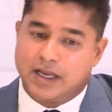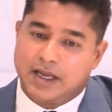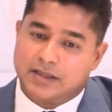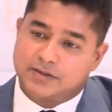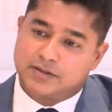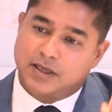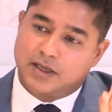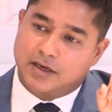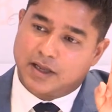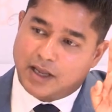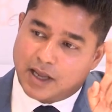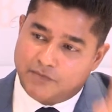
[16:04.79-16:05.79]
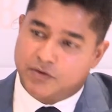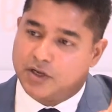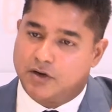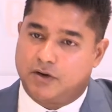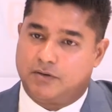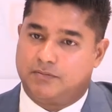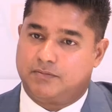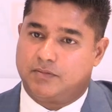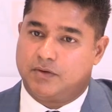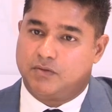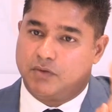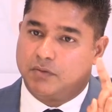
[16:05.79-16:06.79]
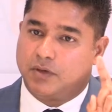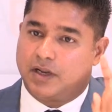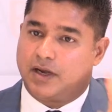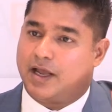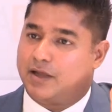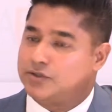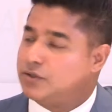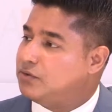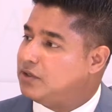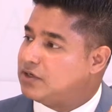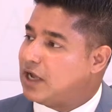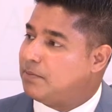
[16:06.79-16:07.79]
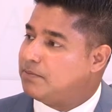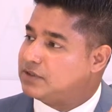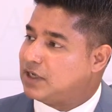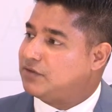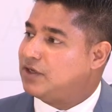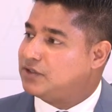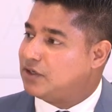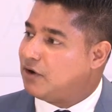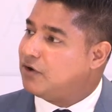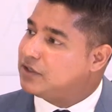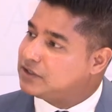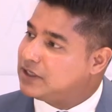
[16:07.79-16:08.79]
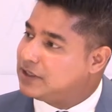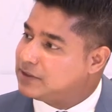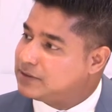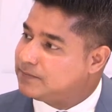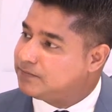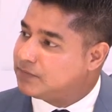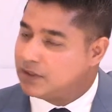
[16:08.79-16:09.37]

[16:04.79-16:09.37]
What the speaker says: and said, every year we will announce who the top South Asian artist is.